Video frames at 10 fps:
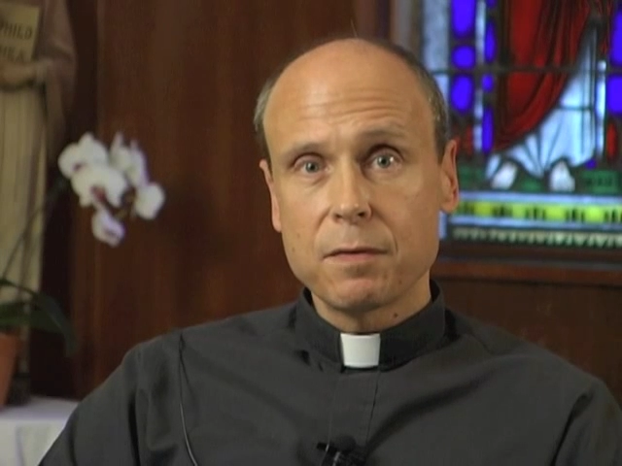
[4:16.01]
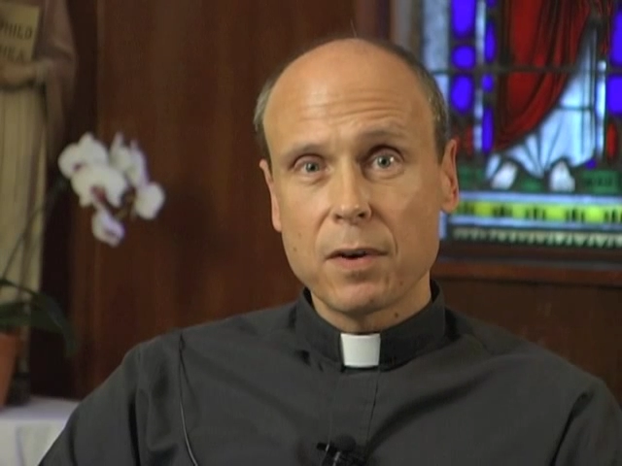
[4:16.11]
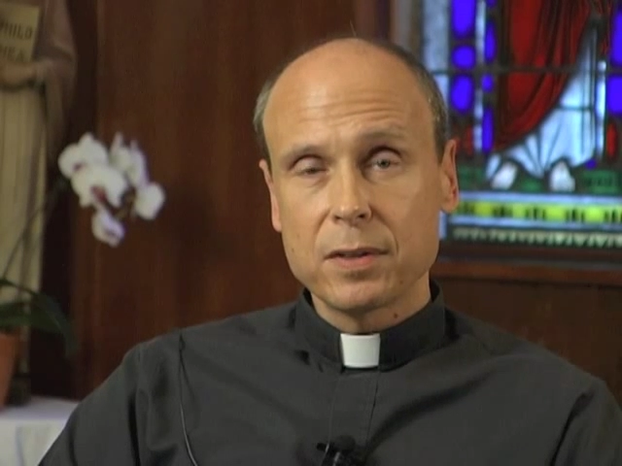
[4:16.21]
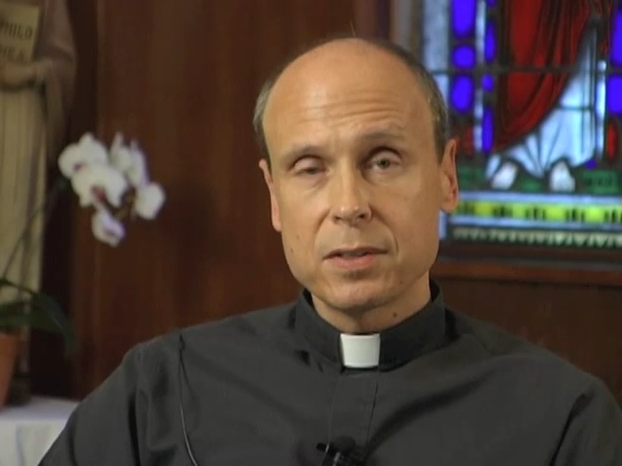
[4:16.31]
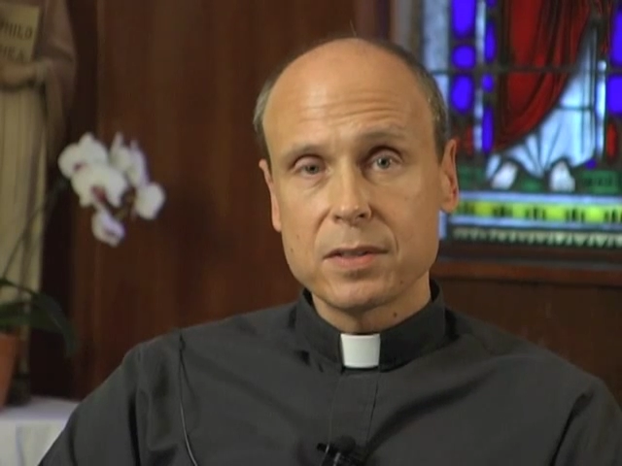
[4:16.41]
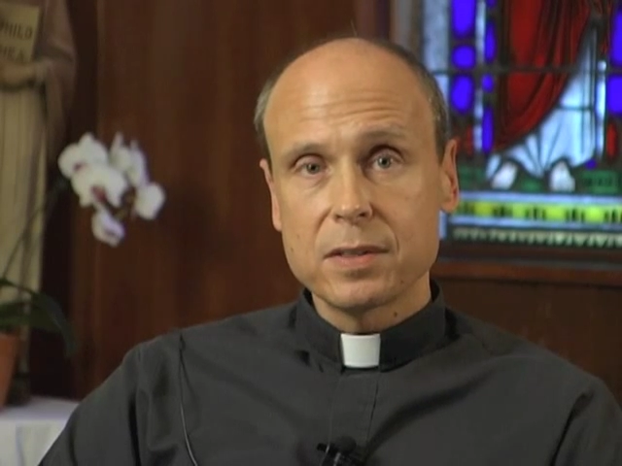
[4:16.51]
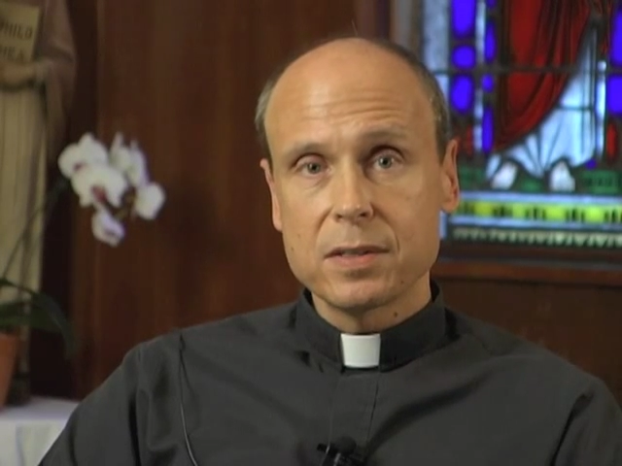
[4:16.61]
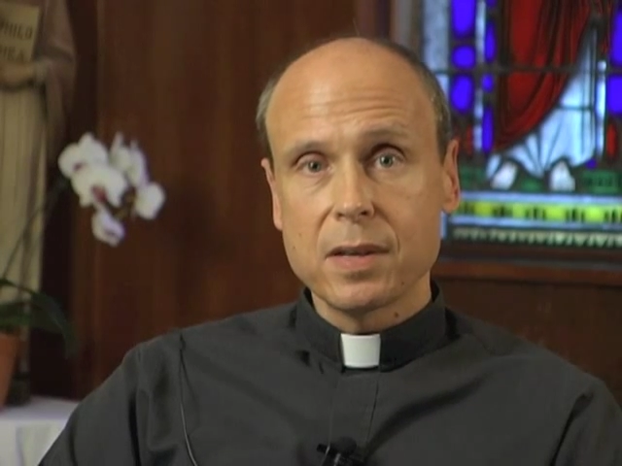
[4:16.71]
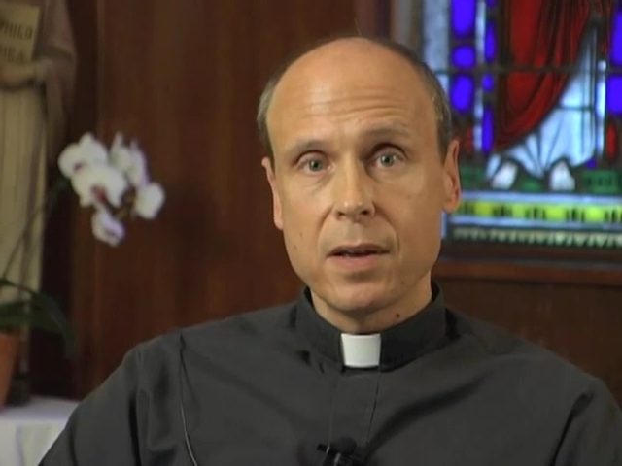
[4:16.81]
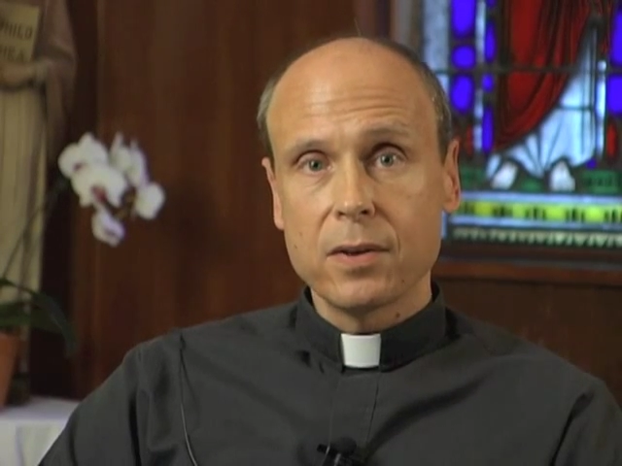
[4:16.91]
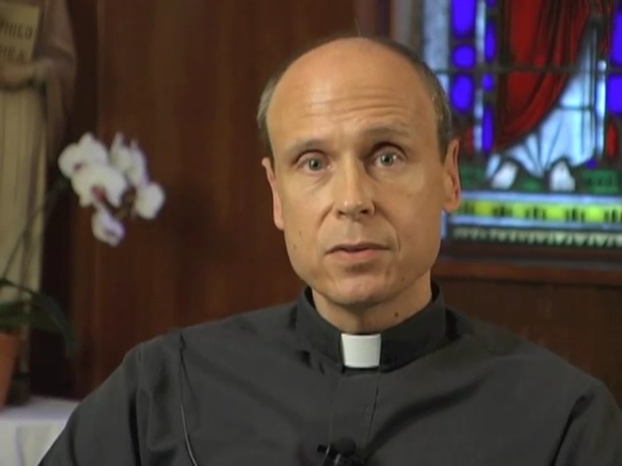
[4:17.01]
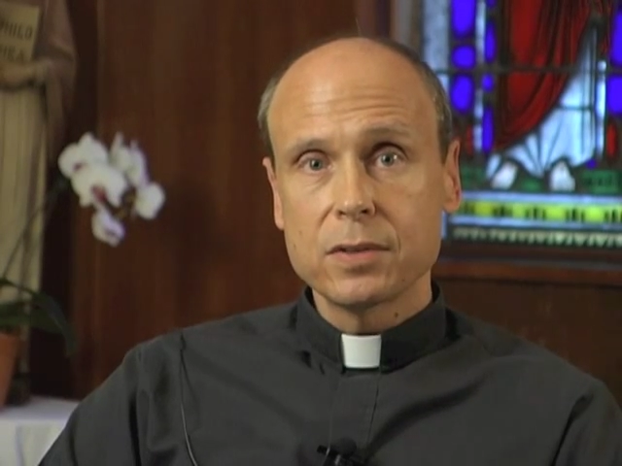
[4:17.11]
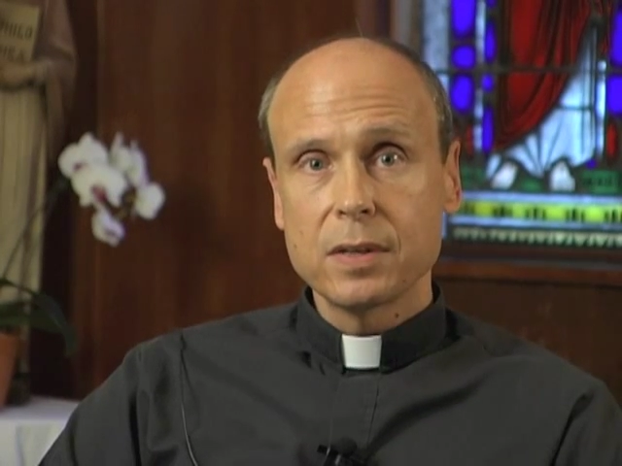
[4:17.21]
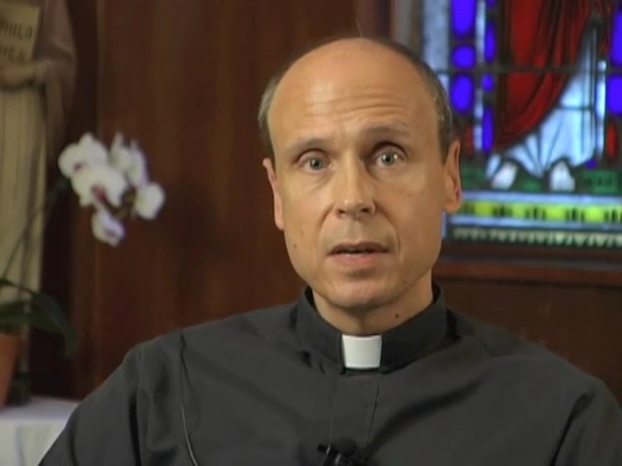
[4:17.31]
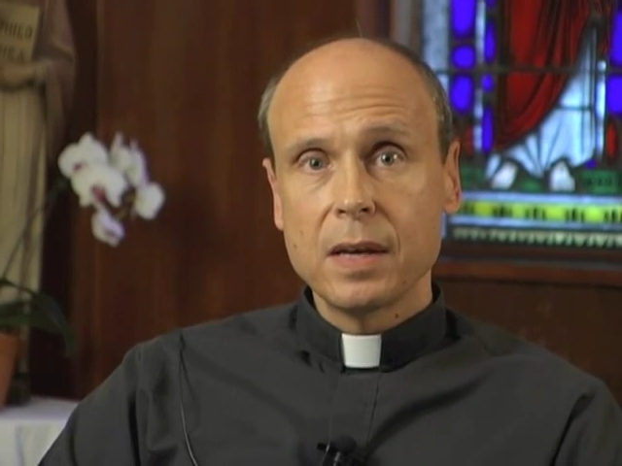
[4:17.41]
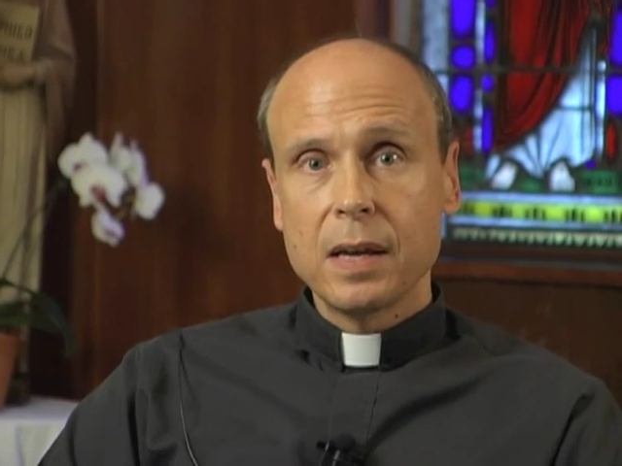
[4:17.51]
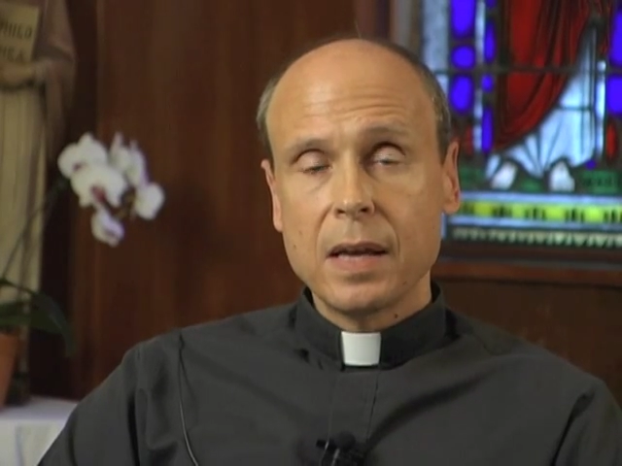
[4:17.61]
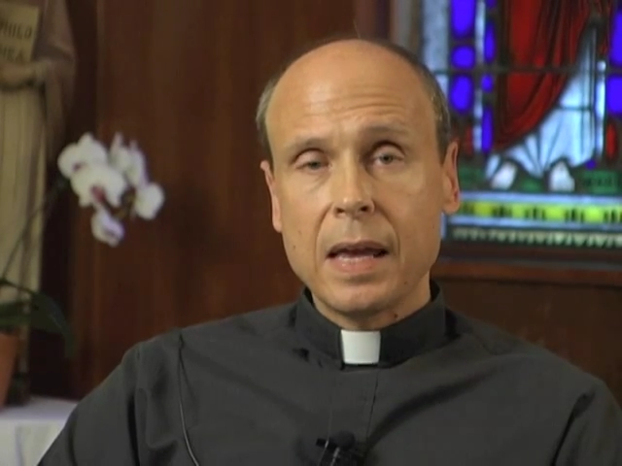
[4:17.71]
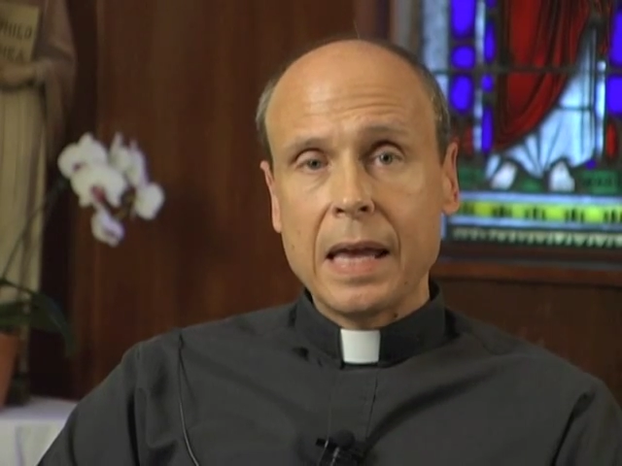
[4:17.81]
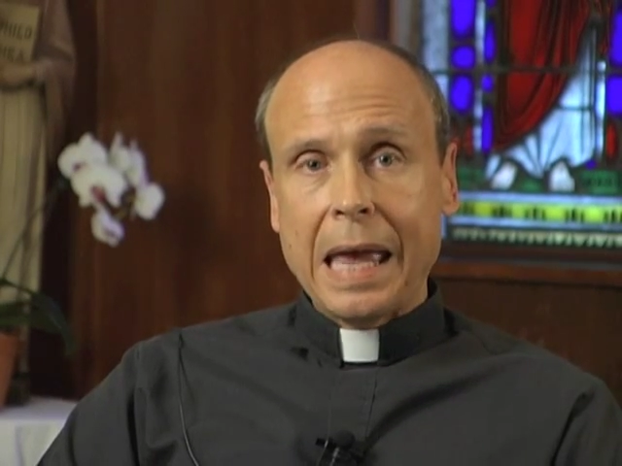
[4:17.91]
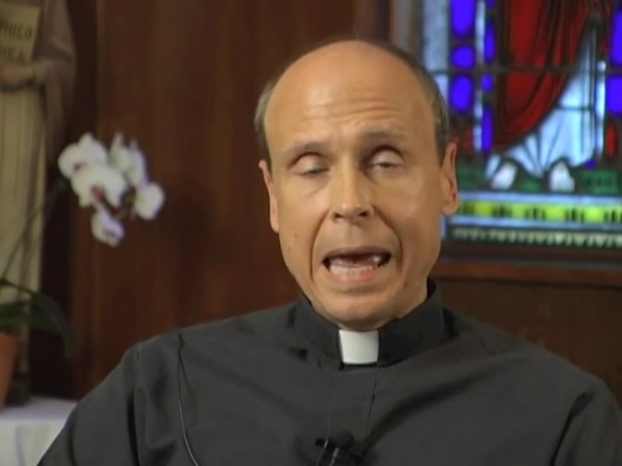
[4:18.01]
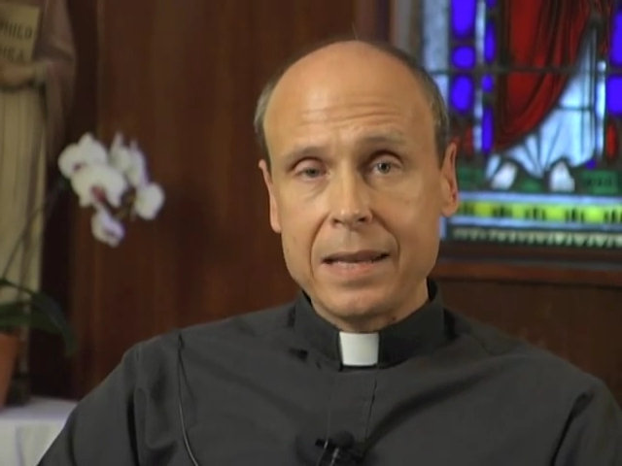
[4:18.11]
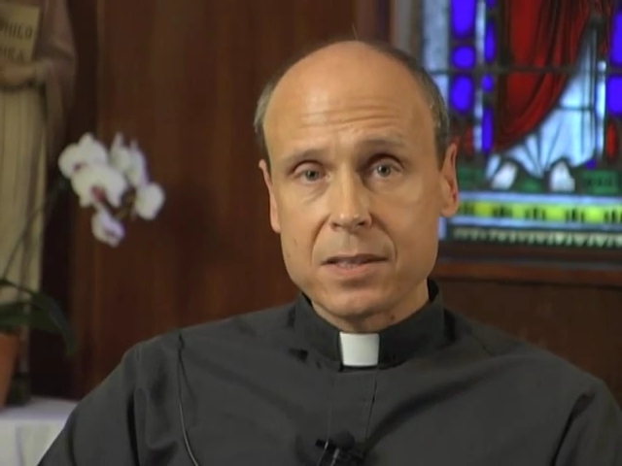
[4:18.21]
Francis de Sales and